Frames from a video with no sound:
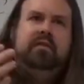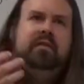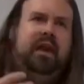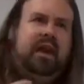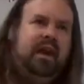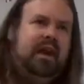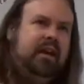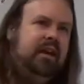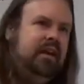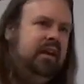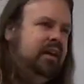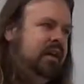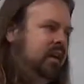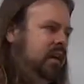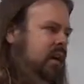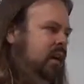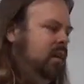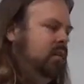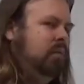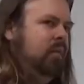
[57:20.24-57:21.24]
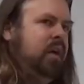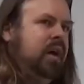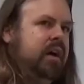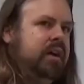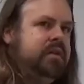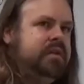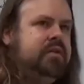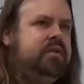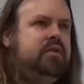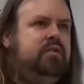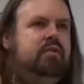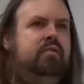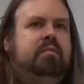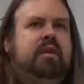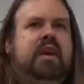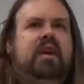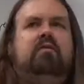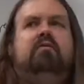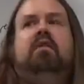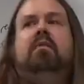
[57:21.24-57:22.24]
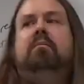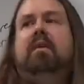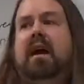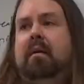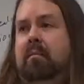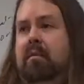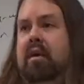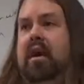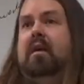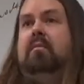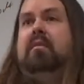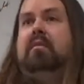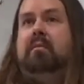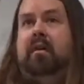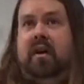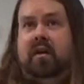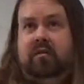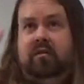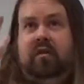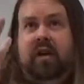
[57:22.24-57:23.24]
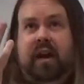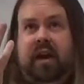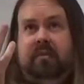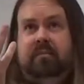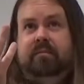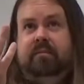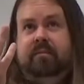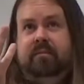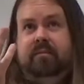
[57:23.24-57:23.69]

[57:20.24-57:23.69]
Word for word: thing was to be remembered up above, right?